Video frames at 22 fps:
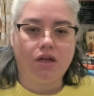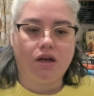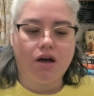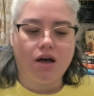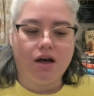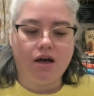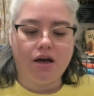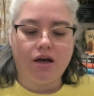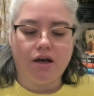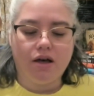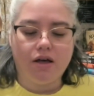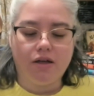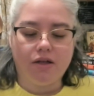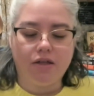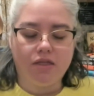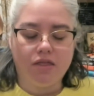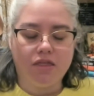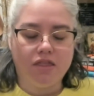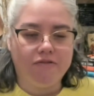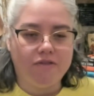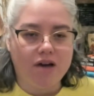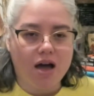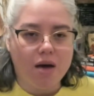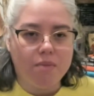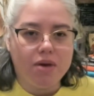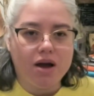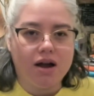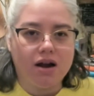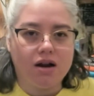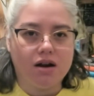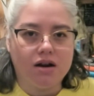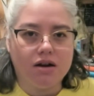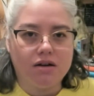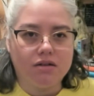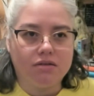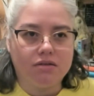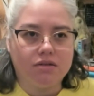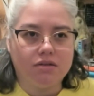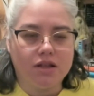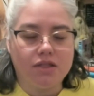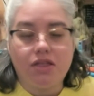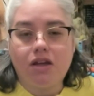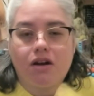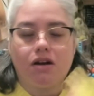
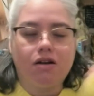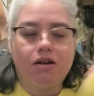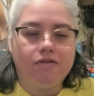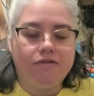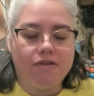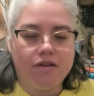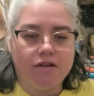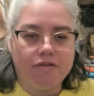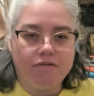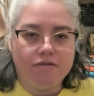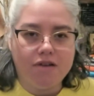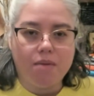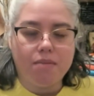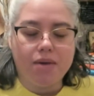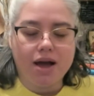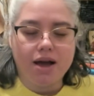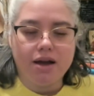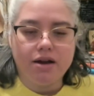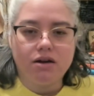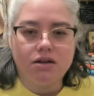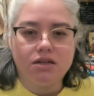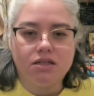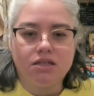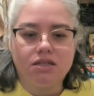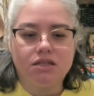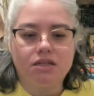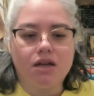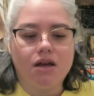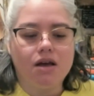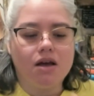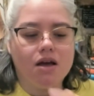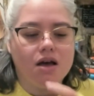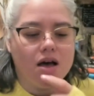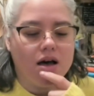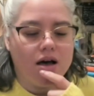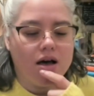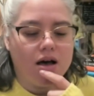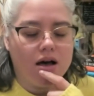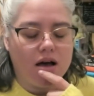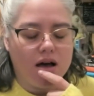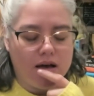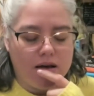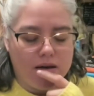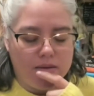the theater of vampires,
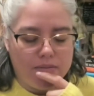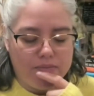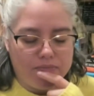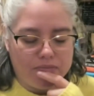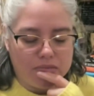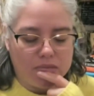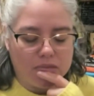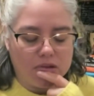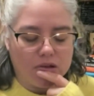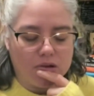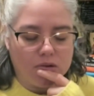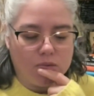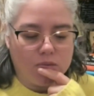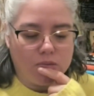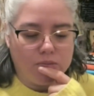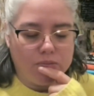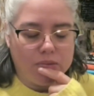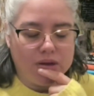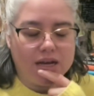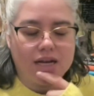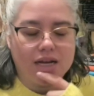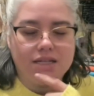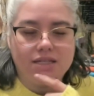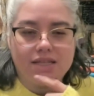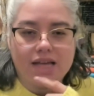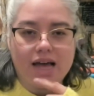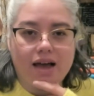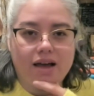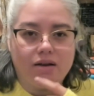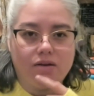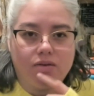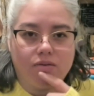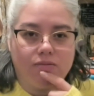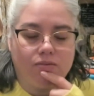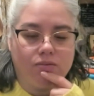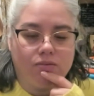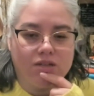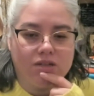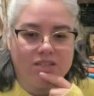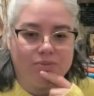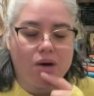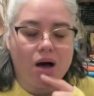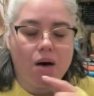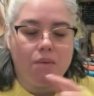um, because that
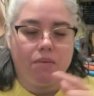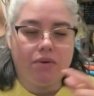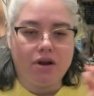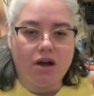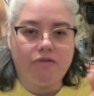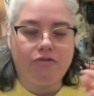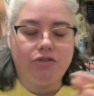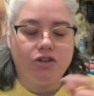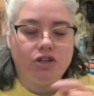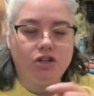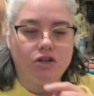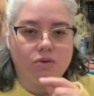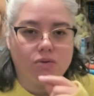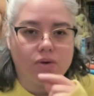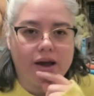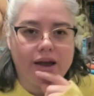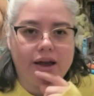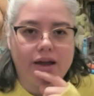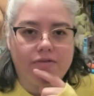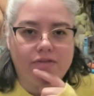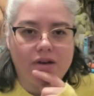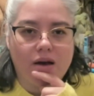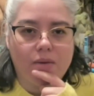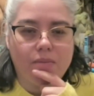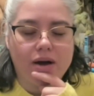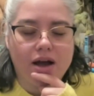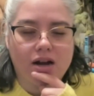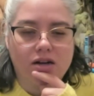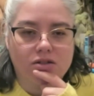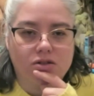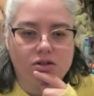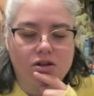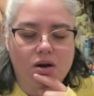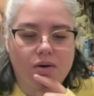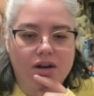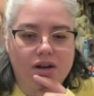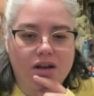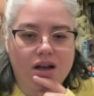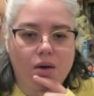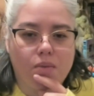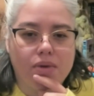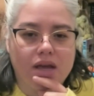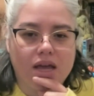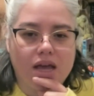was popping off too, right? Vampires are kind of
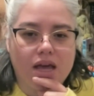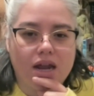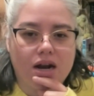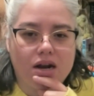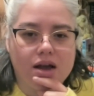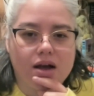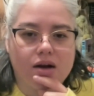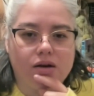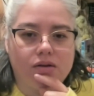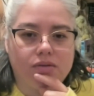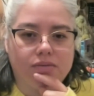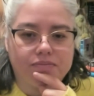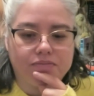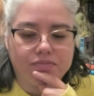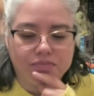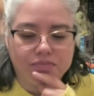coming in and out.